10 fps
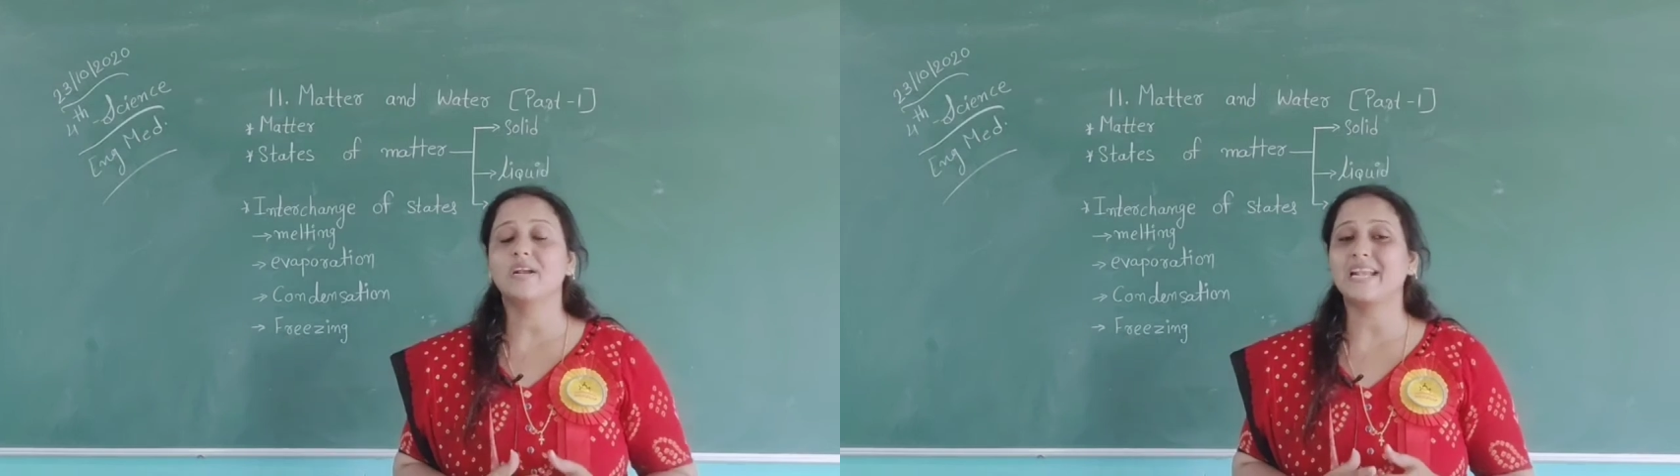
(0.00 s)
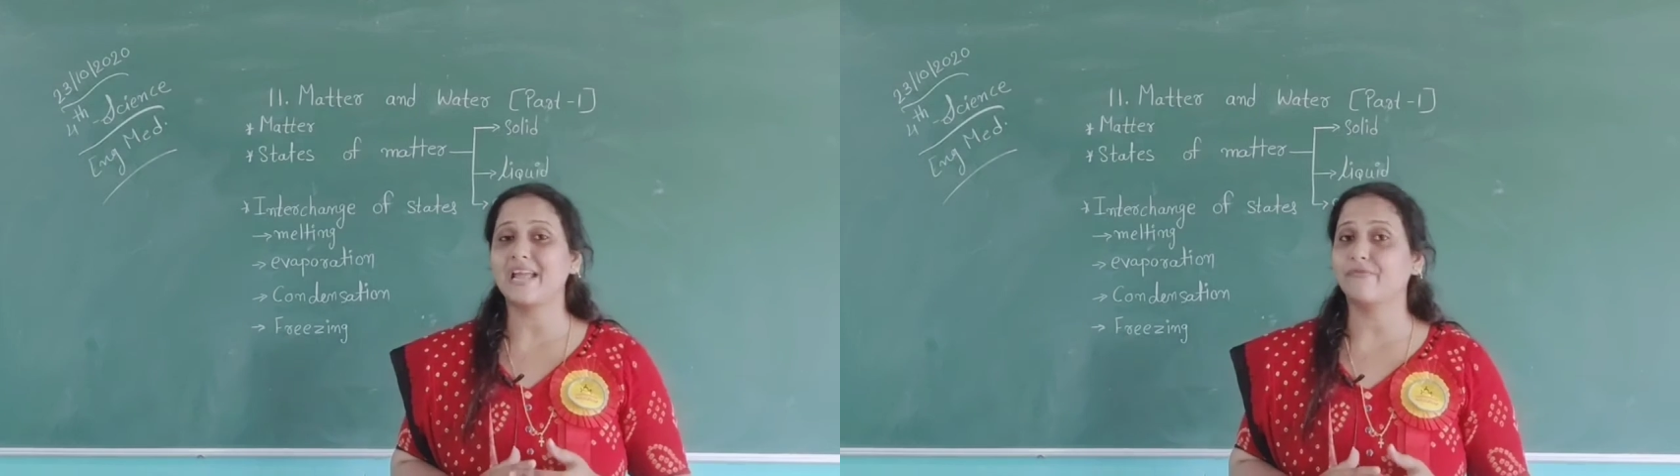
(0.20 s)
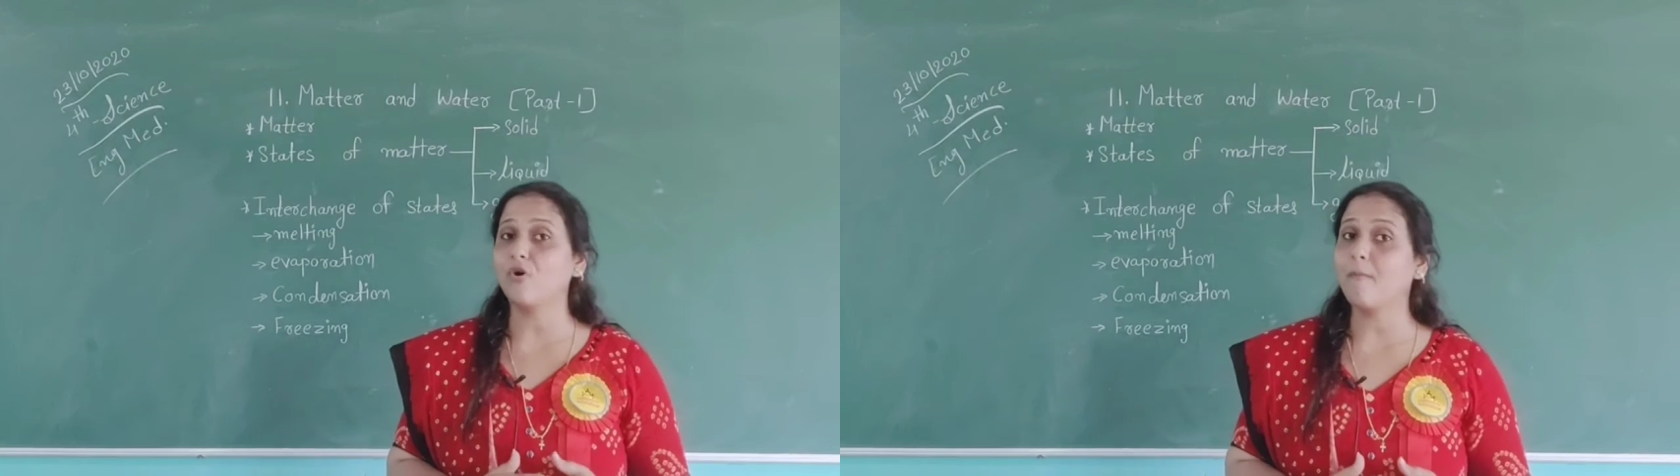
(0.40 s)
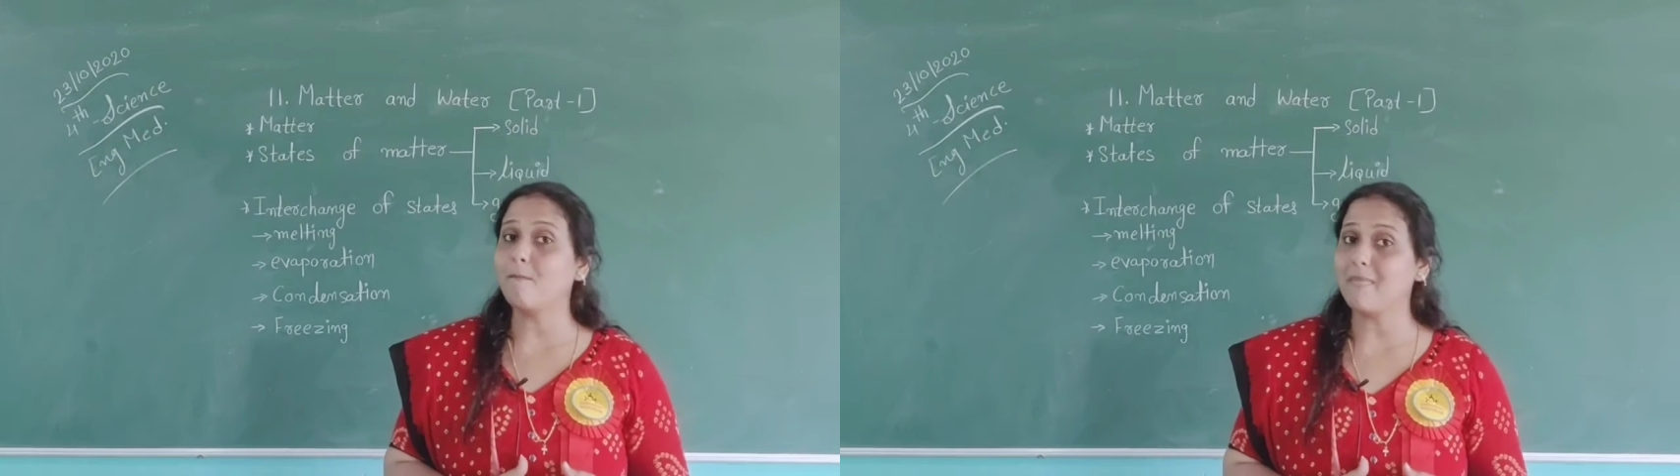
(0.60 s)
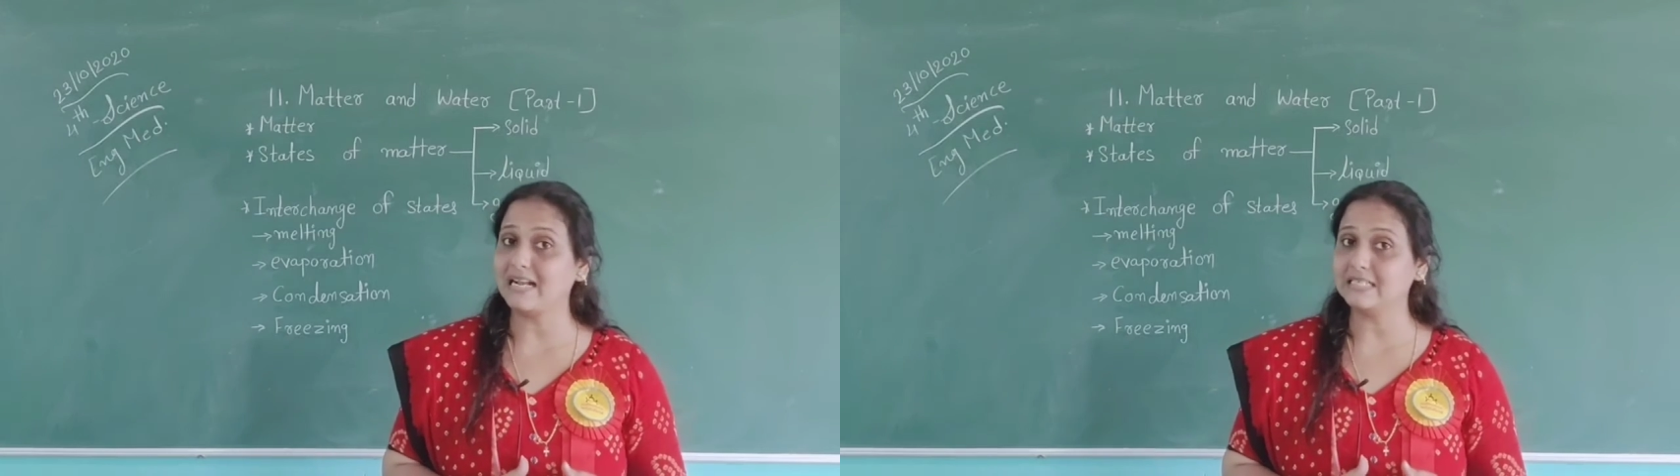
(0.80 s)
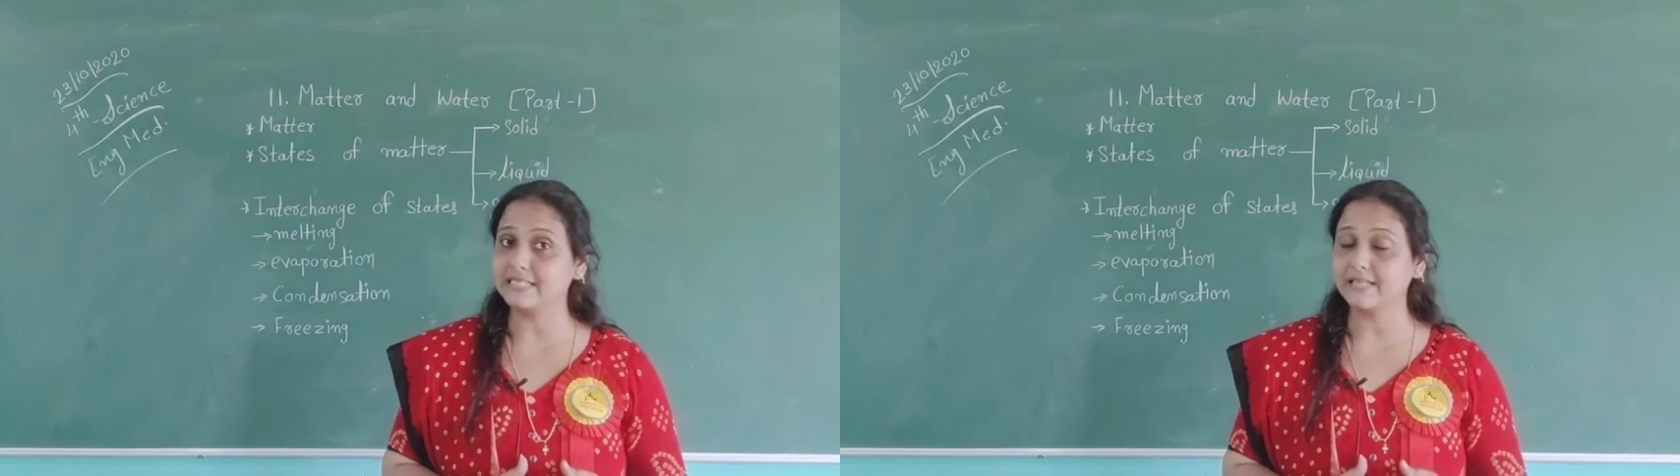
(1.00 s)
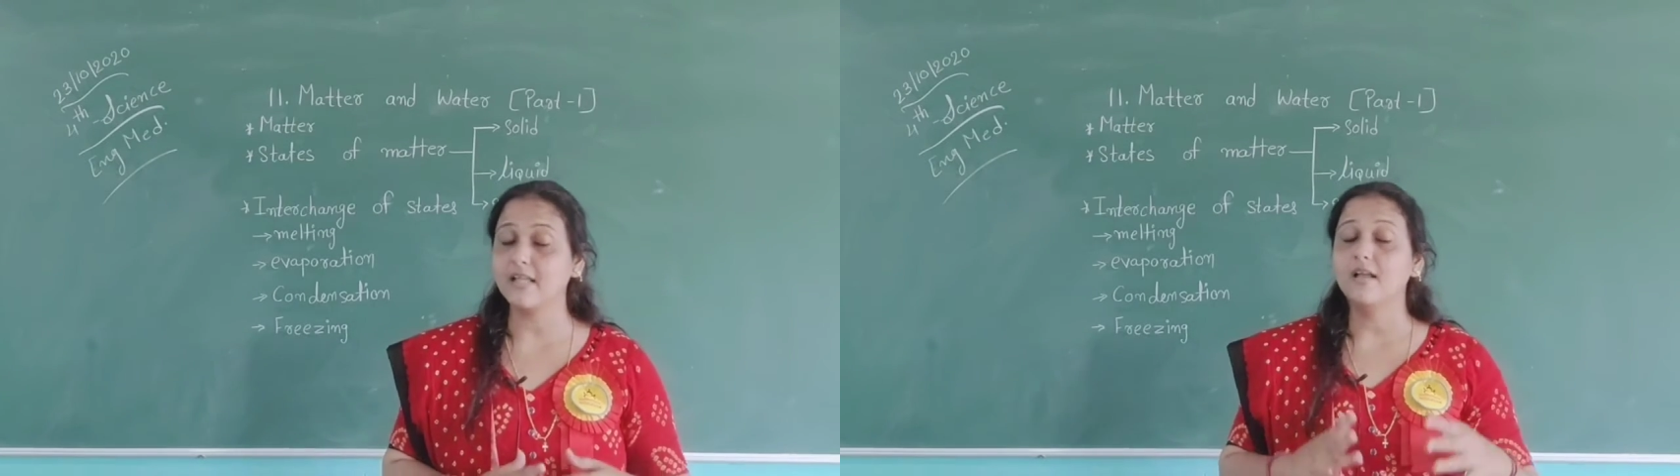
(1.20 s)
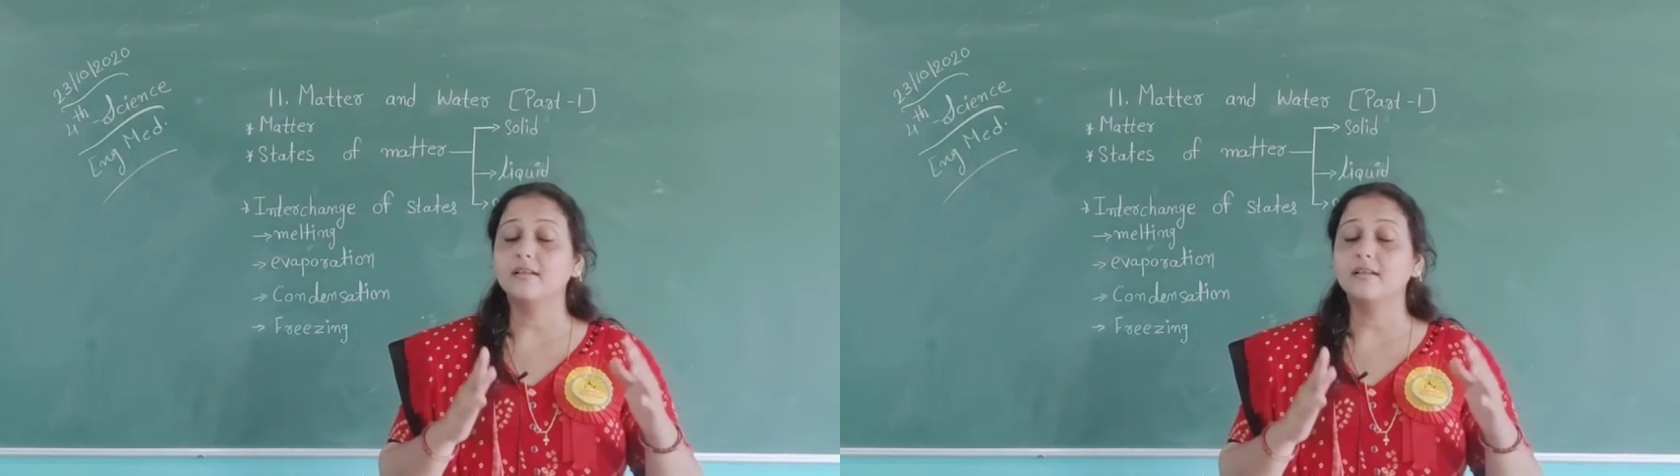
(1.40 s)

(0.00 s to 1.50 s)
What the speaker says: one type of melting.